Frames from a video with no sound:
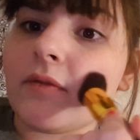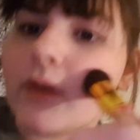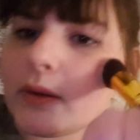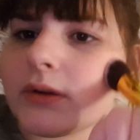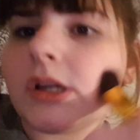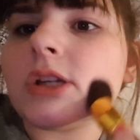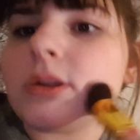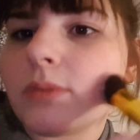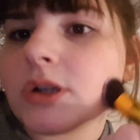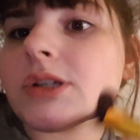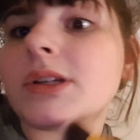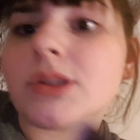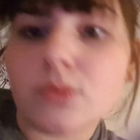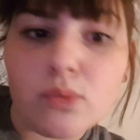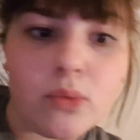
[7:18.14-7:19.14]
a foundation brush
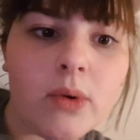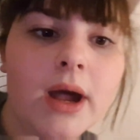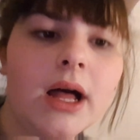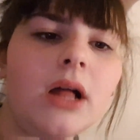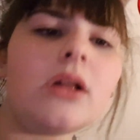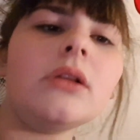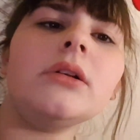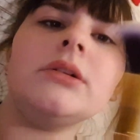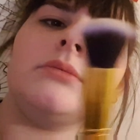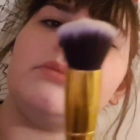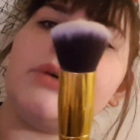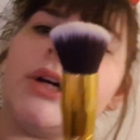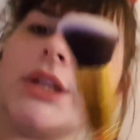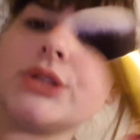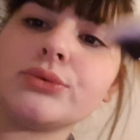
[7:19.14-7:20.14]
as well,
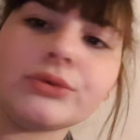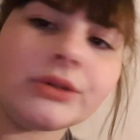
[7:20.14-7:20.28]
but it's